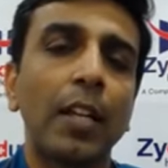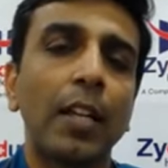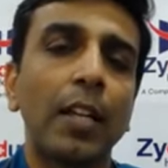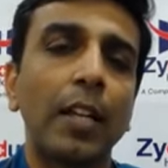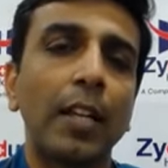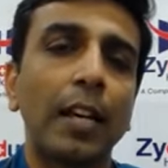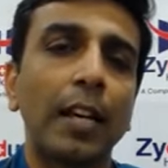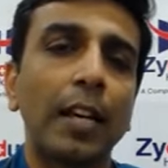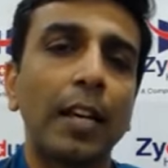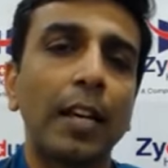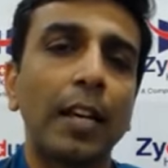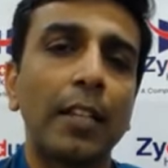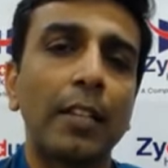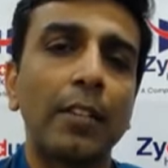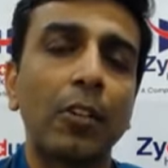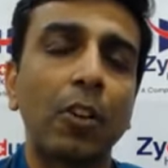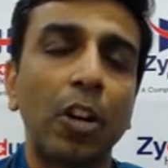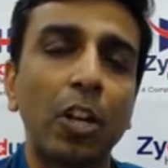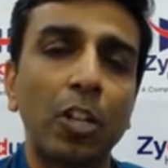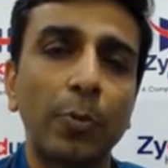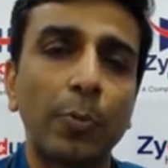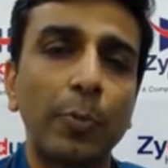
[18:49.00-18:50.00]
The
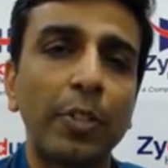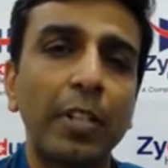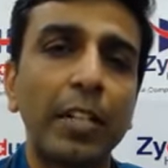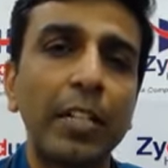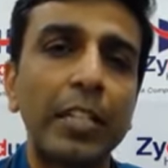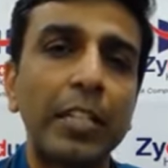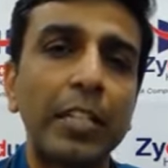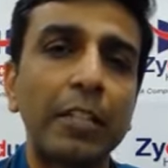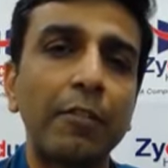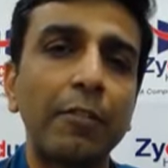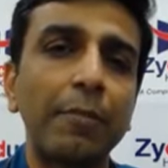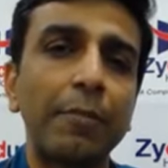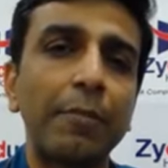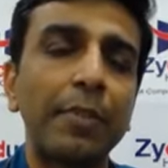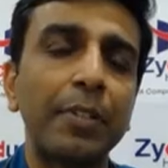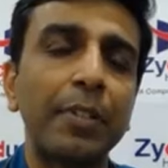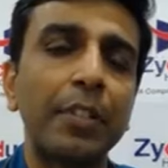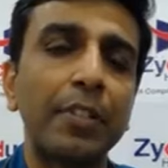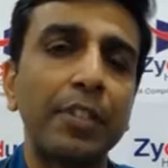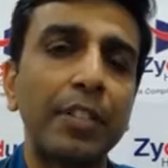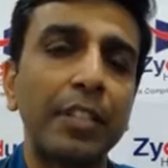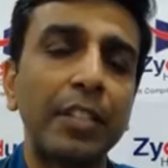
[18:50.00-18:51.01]
hospital is equipped with
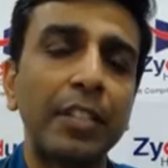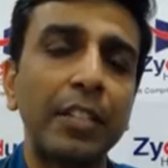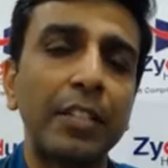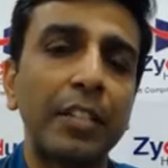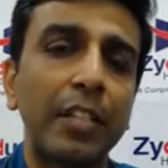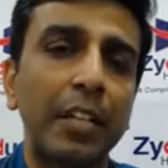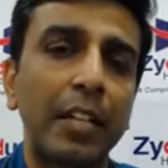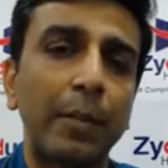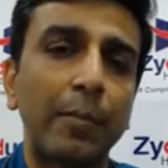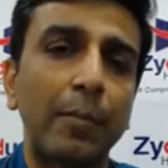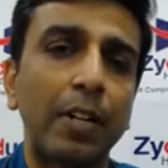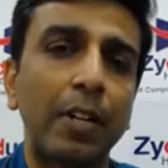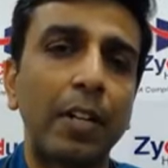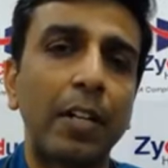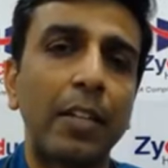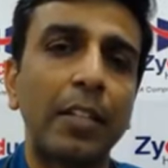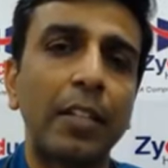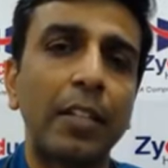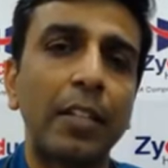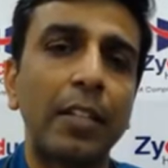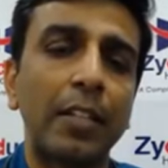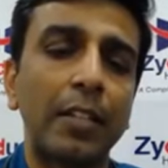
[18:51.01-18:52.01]
the CT scan,
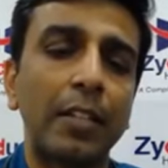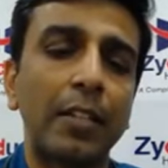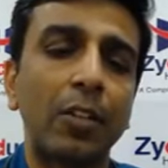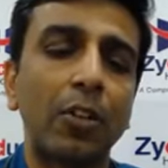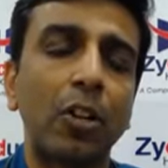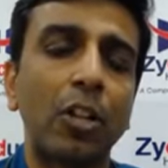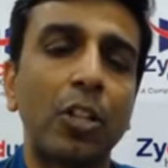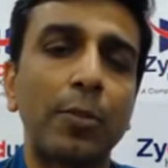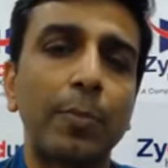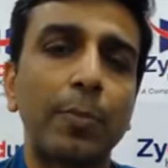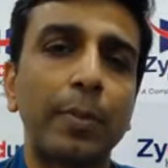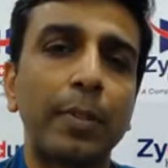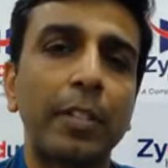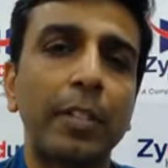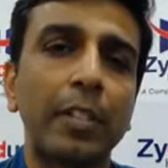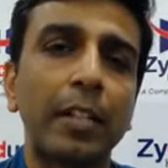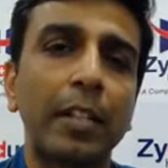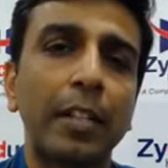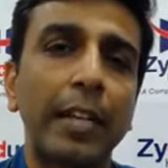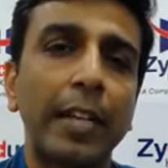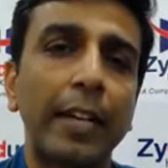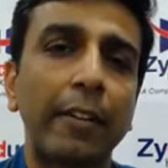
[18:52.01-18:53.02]
MRI. The
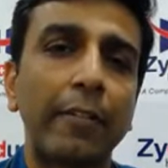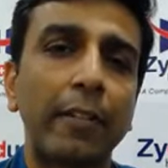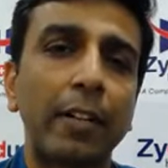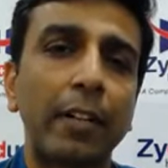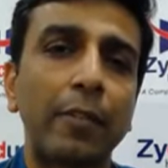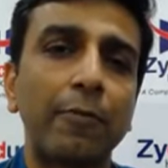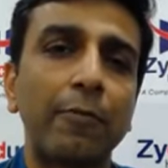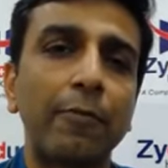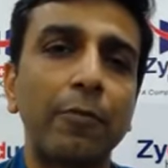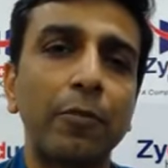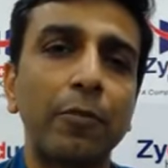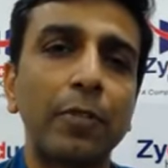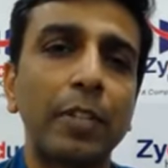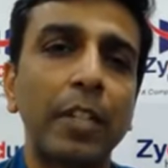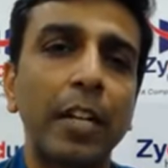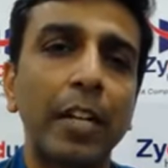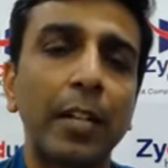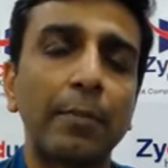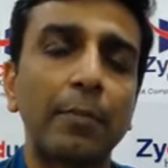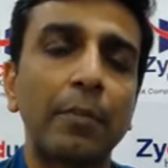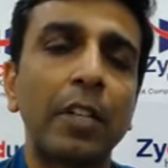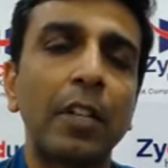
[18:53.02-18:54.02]
hospital have a
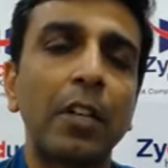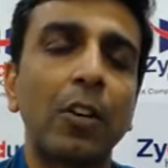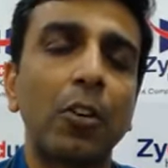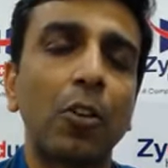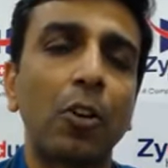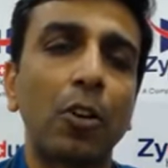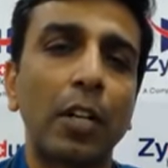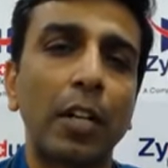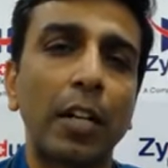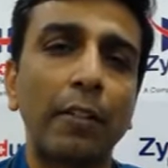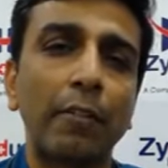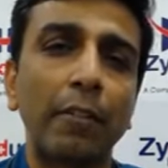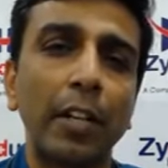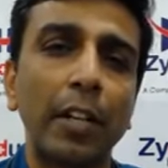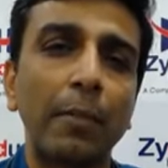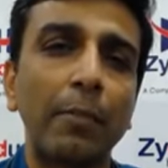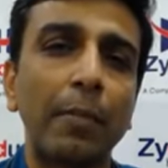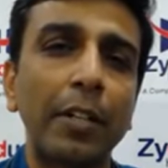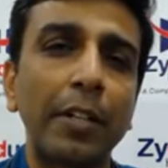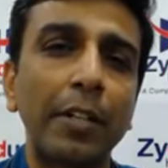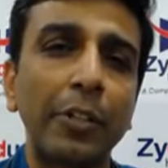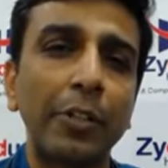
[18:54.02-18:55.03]
full-time or
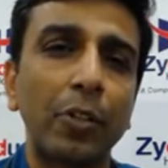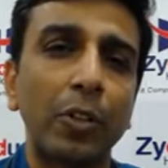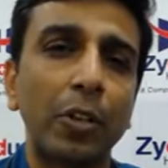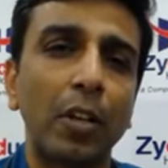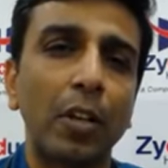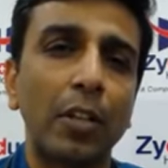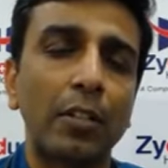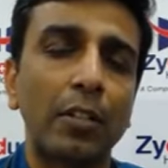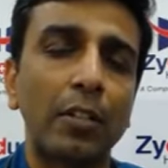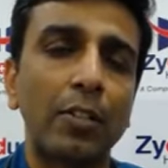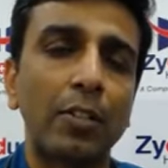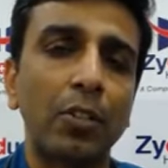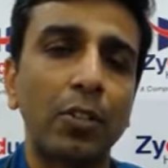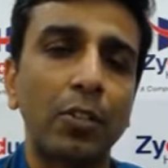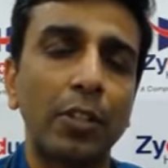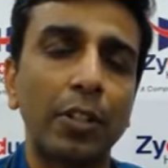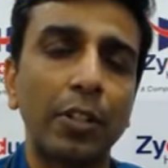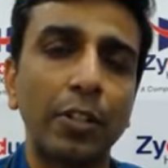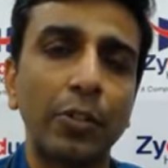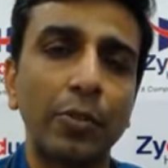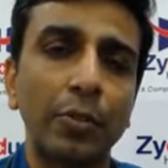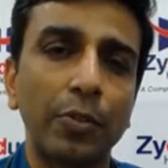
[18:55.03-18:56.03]
available neurologist or the
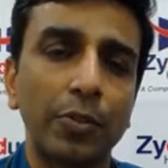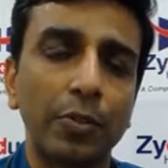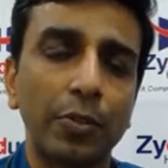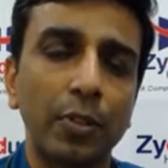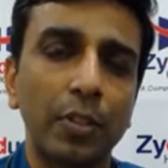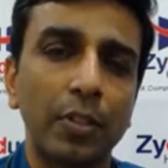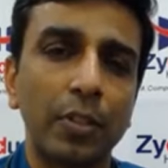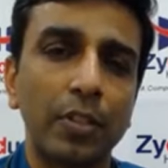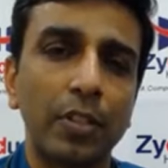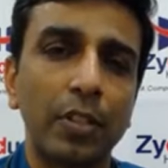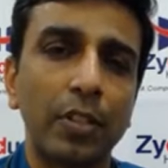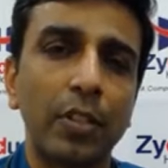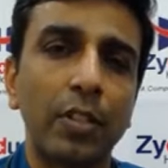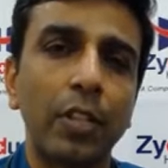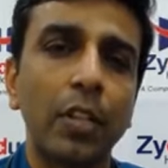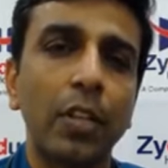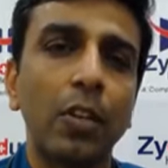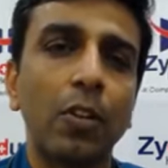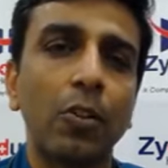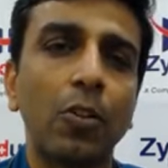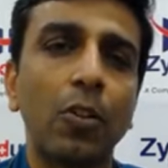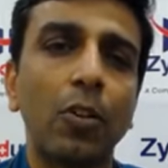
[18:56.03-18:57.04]
neurosurgeon
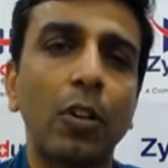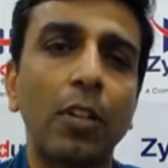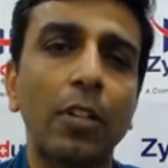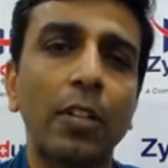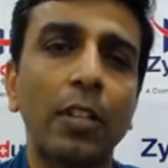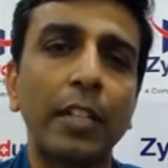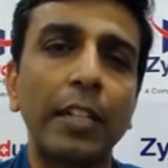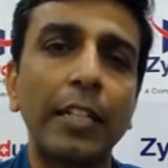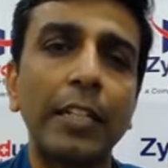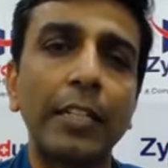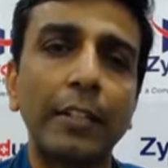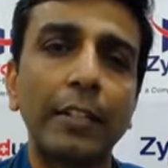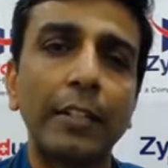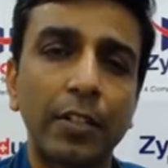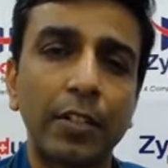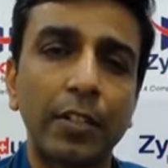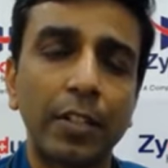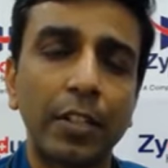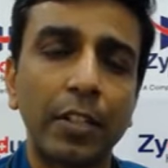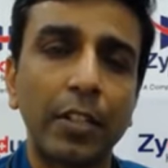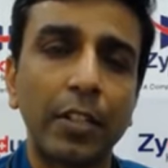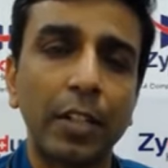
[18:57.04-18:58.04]
or the
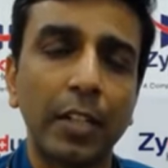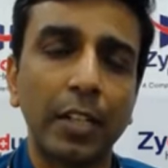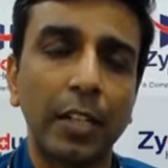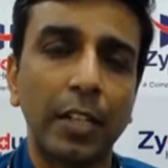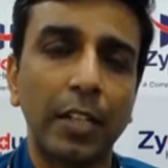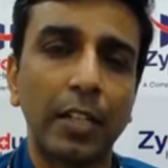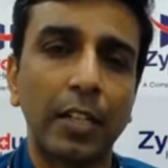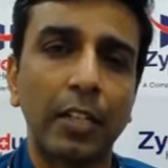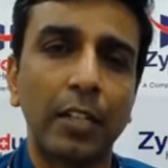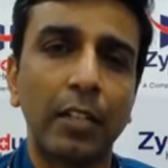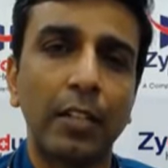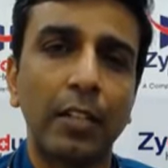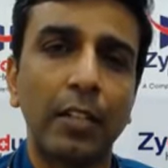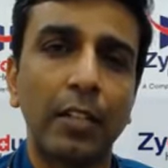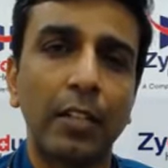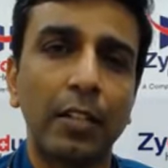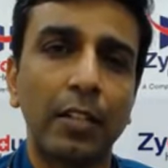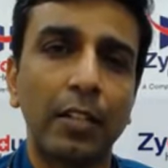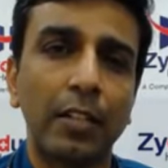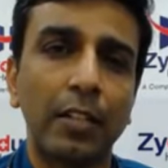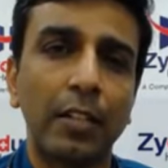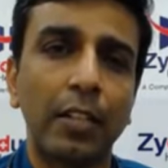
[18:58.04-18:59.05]
intervention
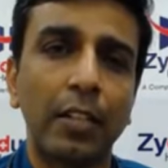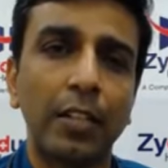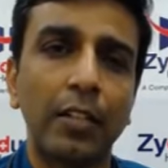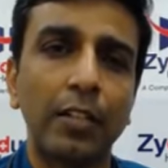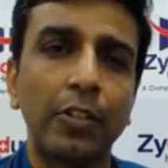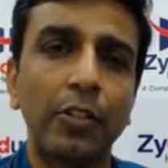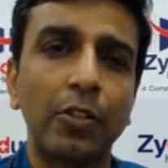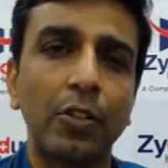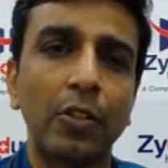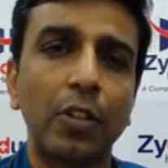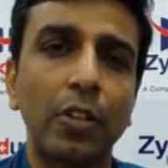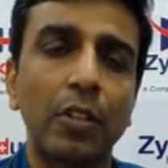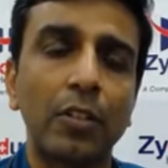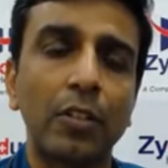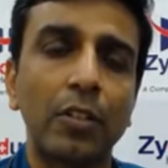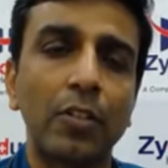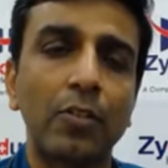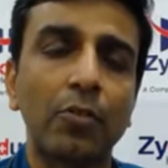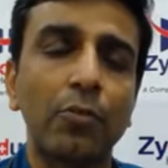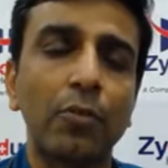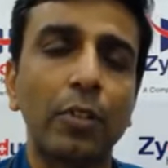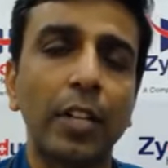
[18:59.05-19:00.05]

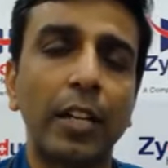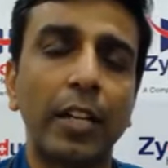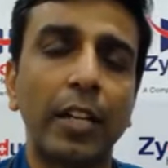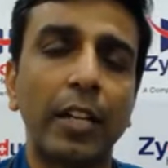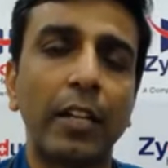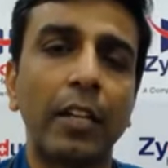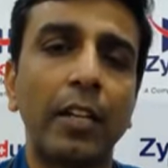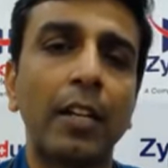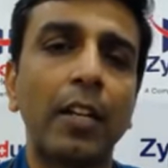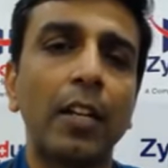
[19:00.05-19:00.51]
neurologist who can